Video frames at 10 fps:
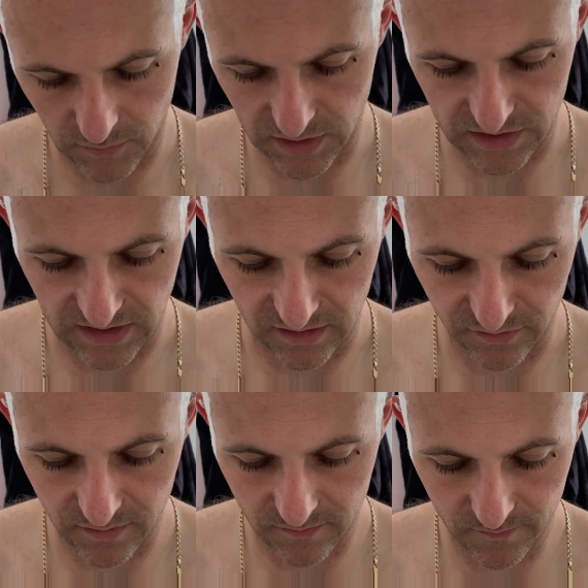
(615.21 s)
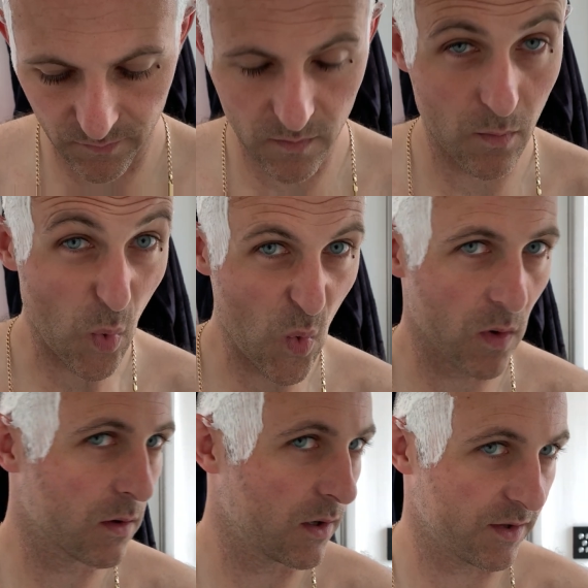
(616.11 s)
Yes, I have.
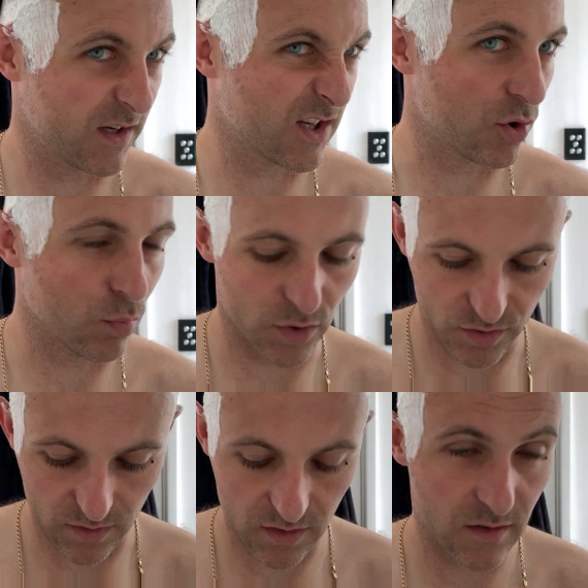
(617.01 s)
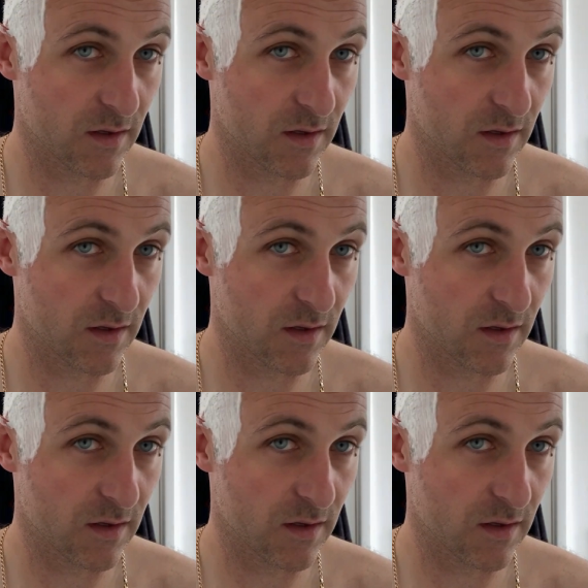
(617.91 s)
I think it's a good one as well.